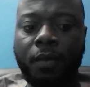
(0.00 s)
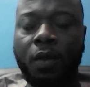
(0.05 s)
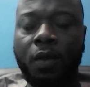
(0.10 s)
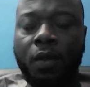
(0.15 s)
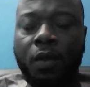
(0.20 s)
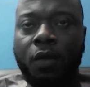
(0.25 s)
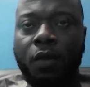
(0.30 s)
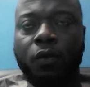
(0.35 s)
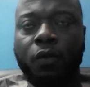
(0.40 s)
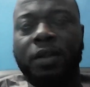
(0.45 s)

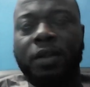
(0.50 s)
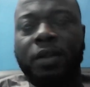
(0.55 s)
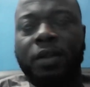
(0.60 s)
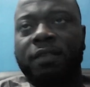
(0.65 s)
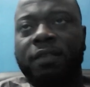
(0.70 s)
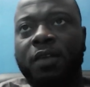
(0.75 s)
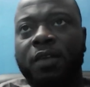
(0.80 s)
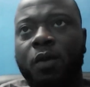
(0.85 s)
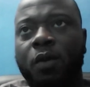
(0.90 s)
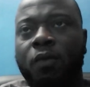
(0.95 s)
So on a
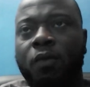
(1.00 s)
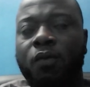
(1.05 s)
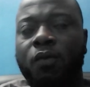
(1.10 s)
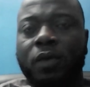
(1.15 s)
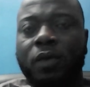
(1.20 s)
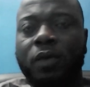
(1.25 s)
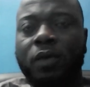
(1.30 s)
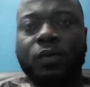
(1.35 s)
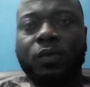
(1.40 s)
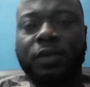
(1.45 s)
scale of 1
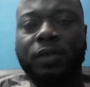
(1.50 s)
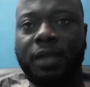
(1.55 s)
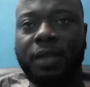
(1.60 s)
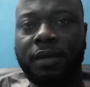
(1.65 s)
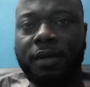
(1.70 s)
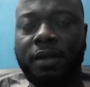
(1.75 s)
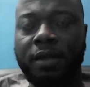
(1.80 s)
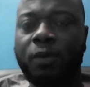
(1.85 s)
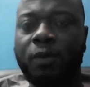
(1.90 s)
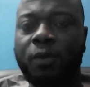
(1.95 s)
to 10,
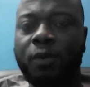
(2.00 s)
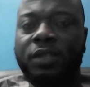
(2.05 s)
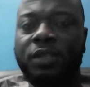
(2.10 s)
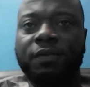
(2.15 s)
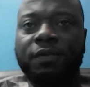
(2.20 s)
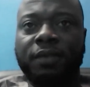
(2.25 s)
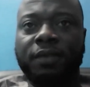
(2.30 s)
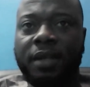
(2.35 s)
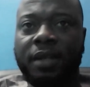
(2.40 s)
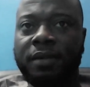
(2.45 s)
I'll
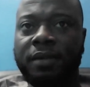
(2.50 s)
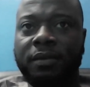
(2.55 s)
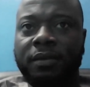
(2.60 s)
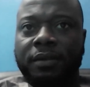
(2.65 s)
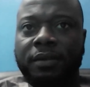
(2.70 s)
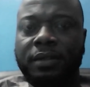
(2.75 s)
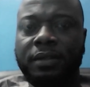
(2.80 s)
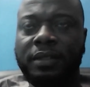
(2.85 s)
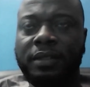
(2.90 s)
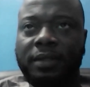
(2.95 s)
give 10,
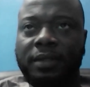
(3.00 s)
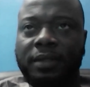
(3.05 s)
meaning that